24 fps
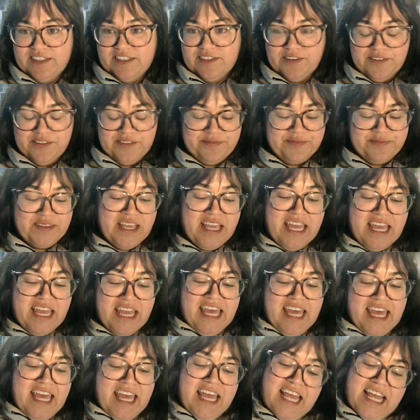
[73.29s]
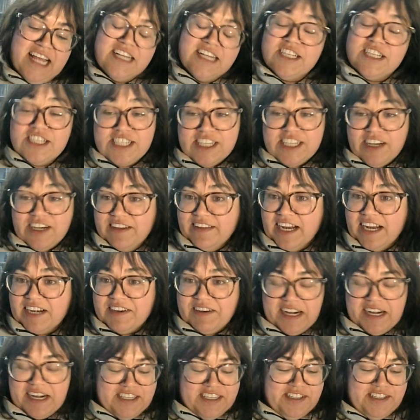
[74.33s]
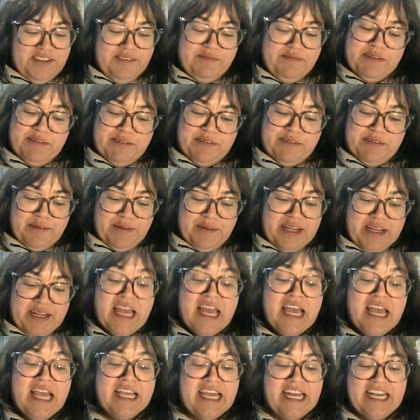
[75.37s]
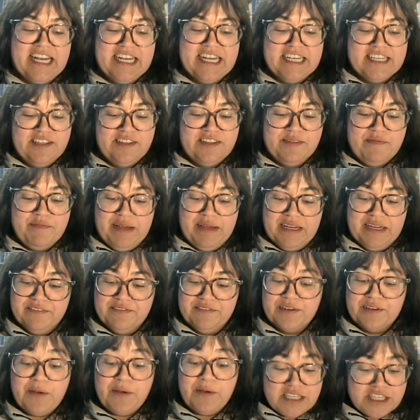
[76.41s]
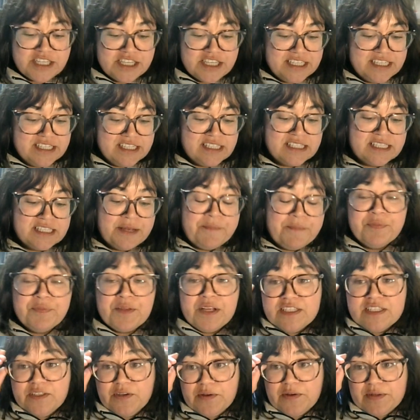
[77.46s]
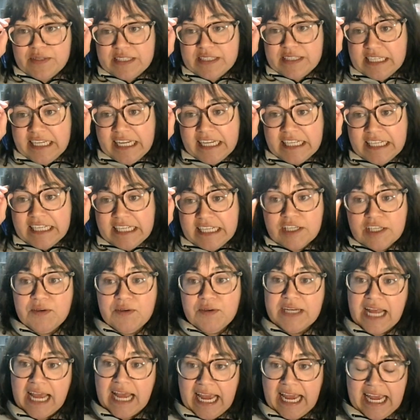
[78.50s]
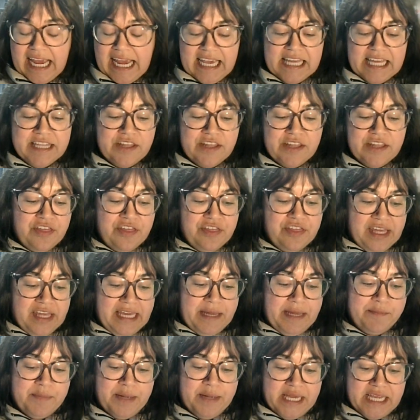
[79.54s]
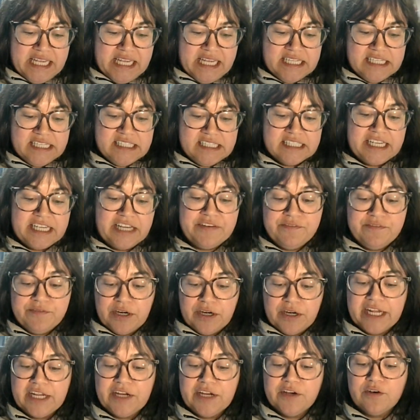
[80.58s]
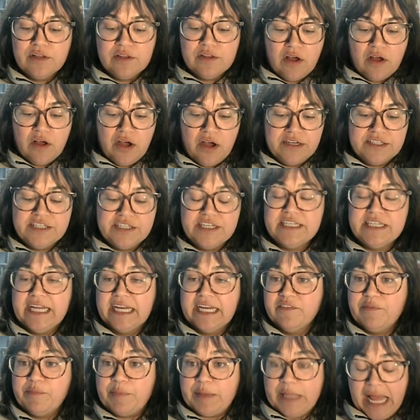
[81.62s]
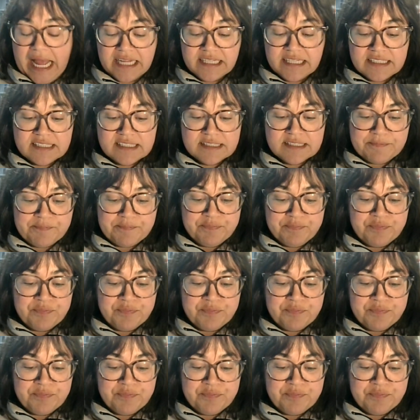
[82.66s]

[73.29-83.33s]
So just sharing that gratitude before we get into the meat of the questions. So today's Q&A, the theme is converting your lawn to native plants.